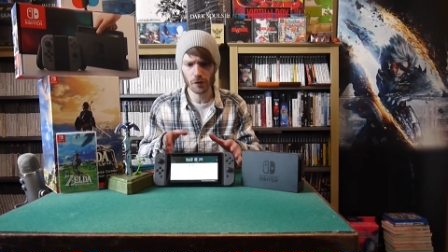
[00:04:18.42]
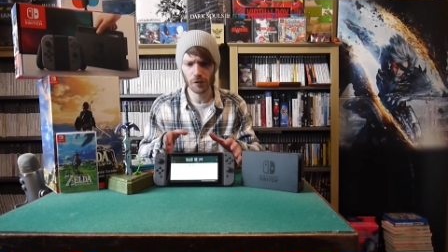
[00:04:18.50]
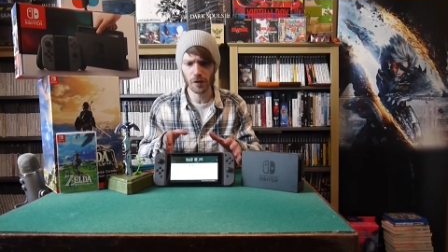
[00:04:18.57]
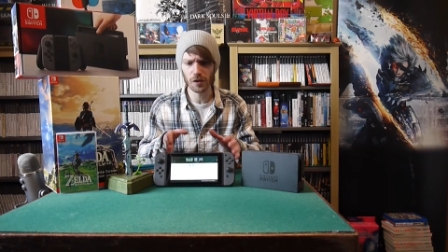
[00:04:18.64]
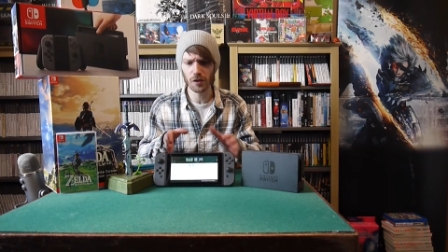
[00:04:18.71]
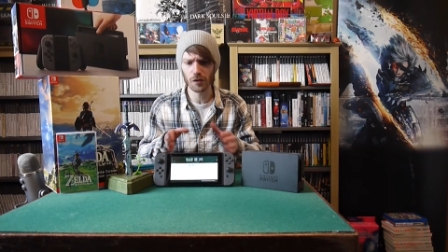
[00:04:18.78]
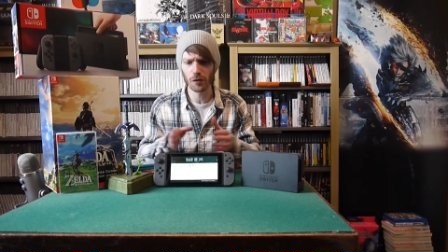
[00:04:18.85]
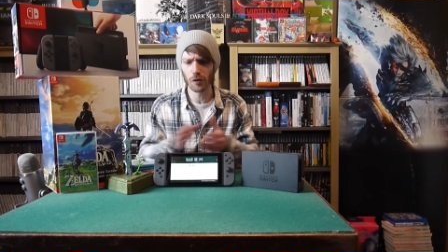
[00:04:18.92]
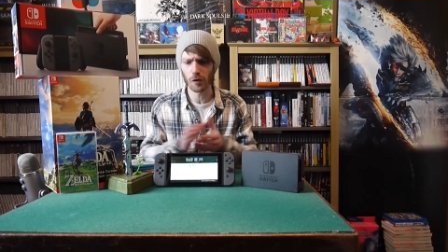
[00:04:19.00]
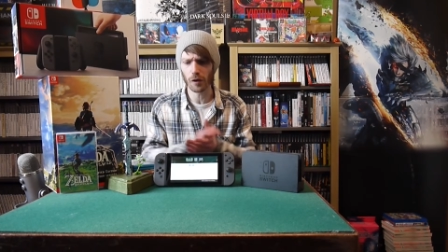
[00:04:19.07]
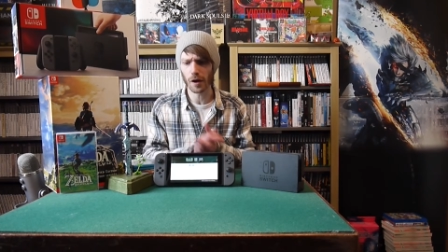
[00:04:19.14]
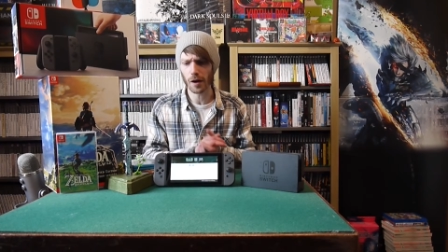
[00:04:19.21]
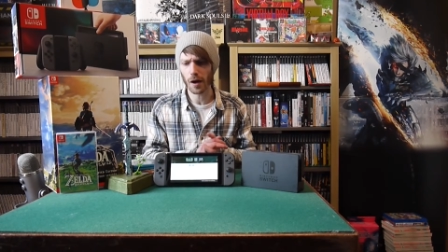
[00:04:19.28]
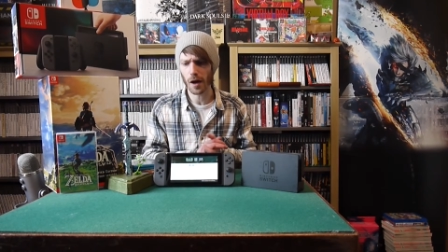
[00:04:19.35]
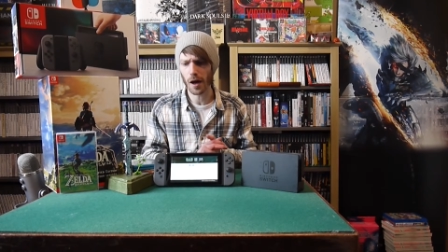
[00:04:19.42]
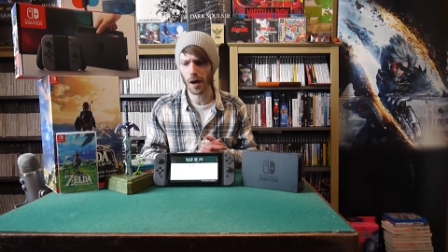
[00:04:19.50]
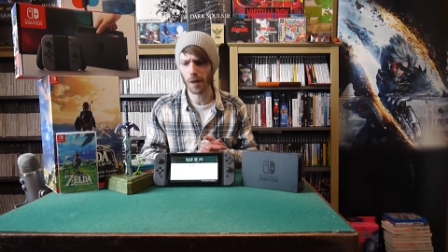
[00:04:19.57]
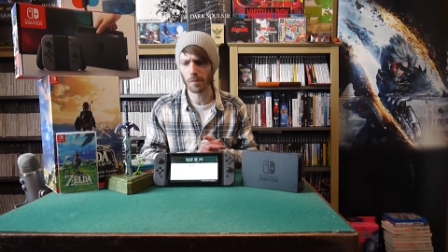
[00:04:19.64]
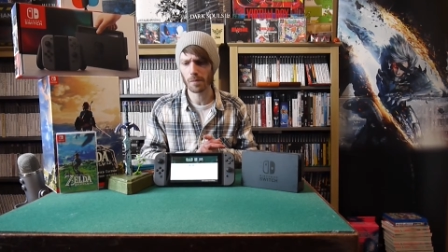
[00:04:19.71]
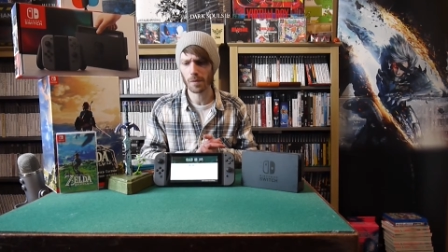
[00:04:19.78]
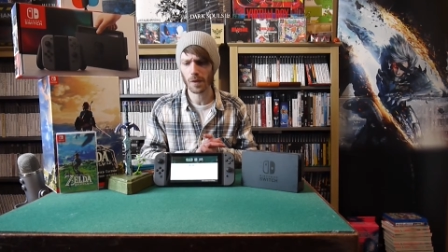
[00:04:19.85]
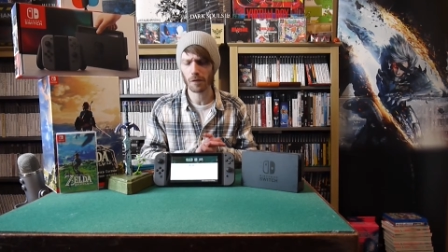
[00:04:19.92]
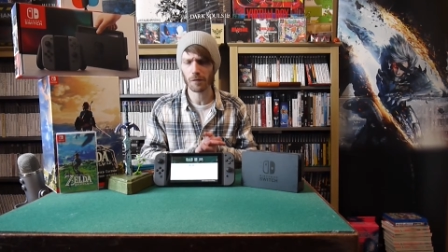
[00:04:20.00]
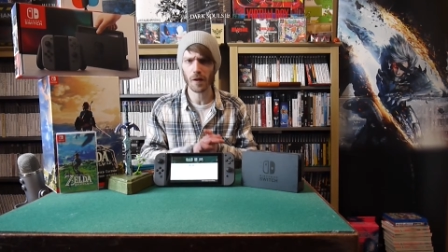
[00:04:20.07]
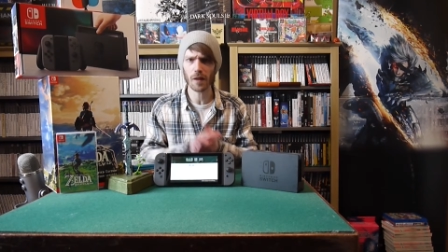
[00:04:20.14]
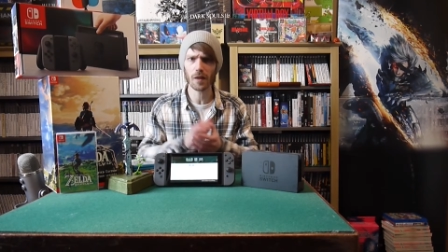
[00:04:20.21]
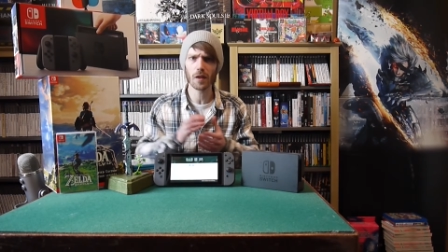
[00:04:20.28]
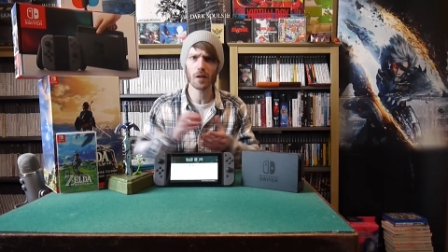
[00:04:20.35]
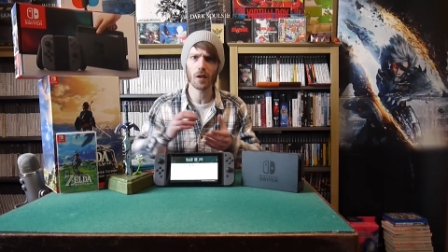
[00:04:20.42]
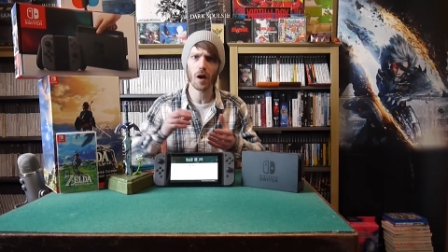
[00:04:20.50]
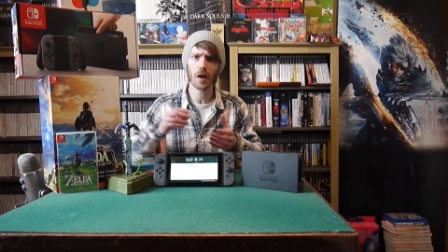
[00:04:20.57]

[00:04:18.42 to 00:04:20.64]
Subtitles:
features for it. The fact that